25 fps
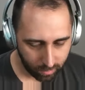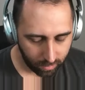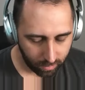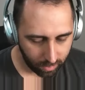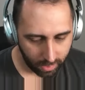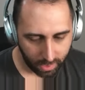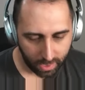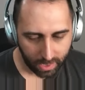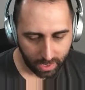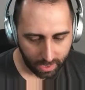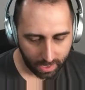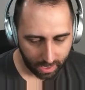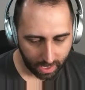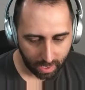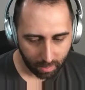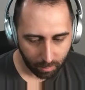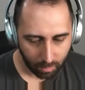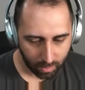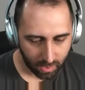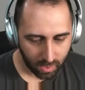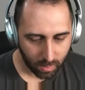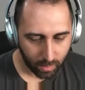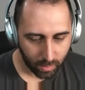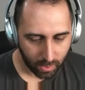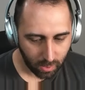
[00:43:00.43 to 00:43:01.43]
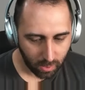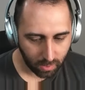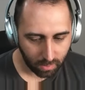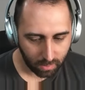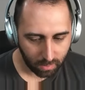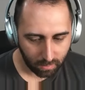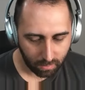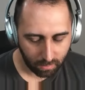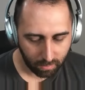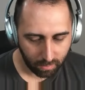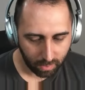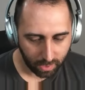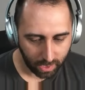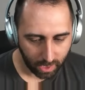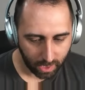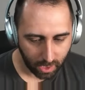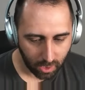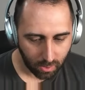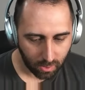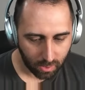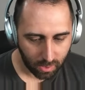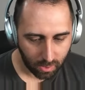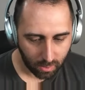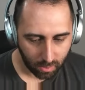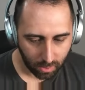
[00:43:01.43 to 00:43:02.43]
any kind, but especially
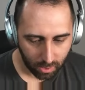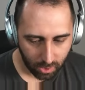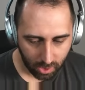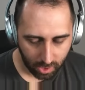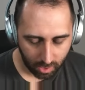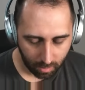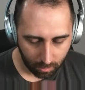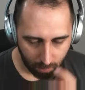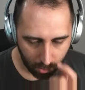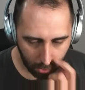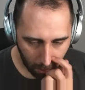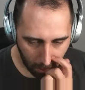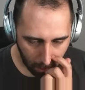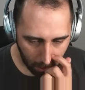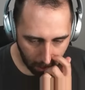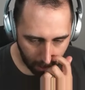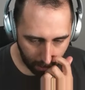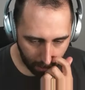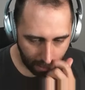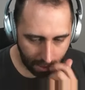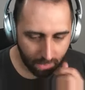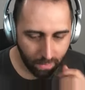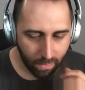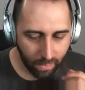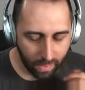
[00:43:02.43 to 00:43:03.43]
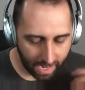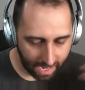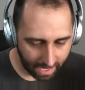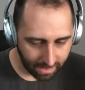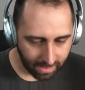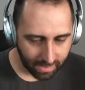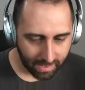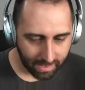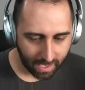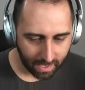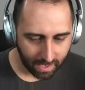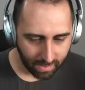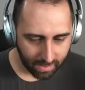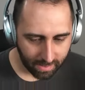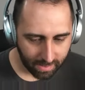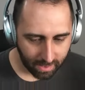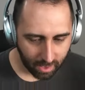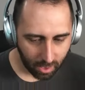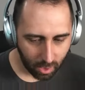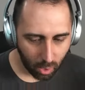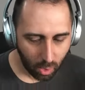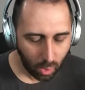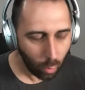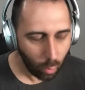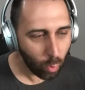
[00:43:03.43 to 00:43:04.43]
financial stewardship in that sense,
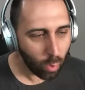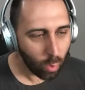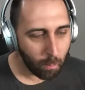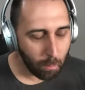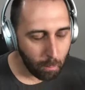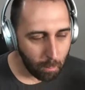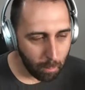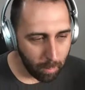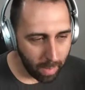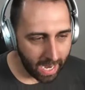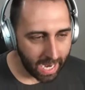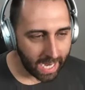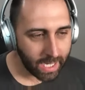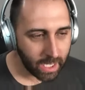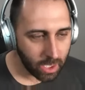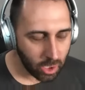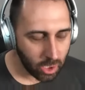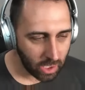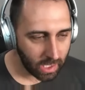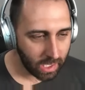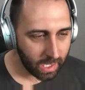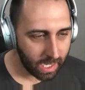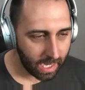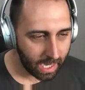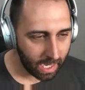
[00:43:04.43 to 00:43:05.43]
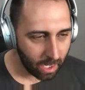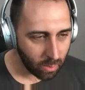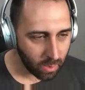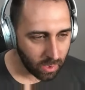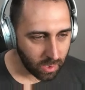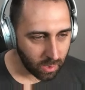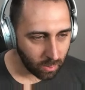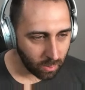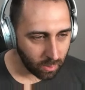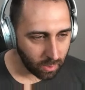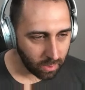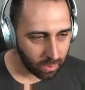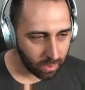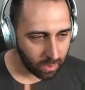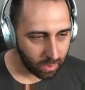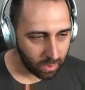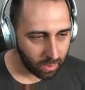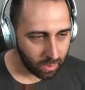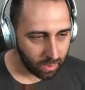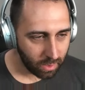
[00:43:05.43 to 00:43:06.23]
we're managing a household.